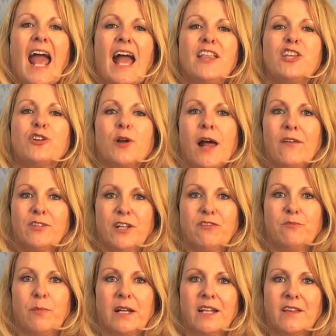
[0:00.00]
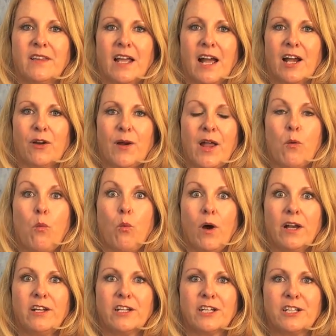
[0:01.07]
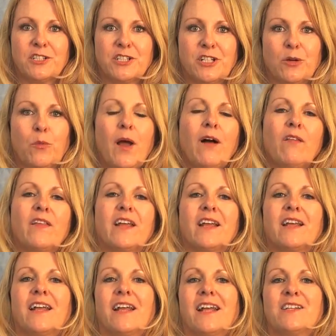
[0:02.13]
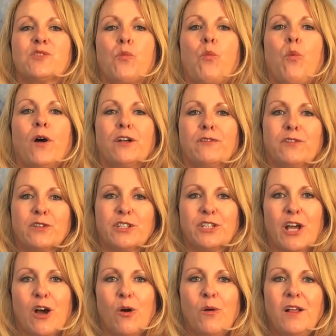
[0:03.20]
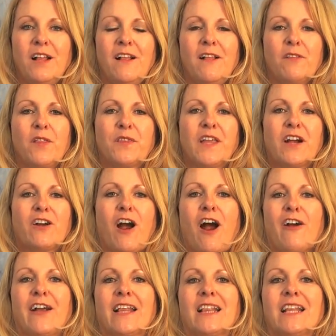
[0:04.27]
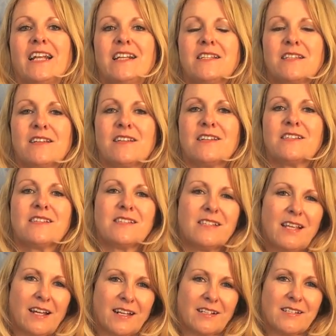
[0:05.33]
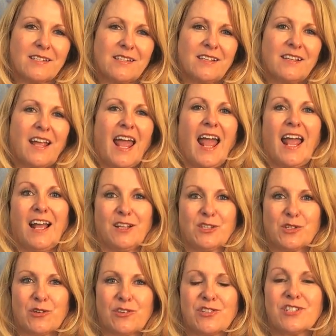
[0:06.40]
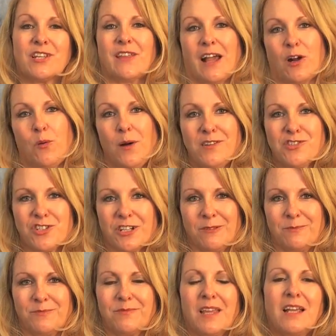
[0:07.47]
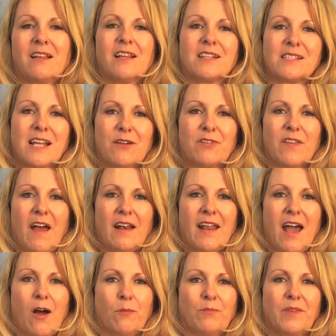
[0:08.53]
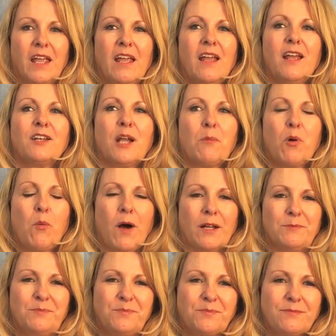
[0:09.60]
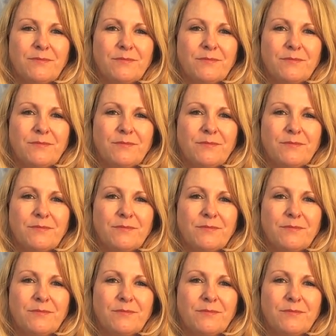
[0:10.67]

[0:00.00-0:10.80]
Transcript: and you don't have enough money in the IRA? What are you going to do? Well, it's wonderful to know that there are at least 6 answers to that question. Let's cover that now. Number 1,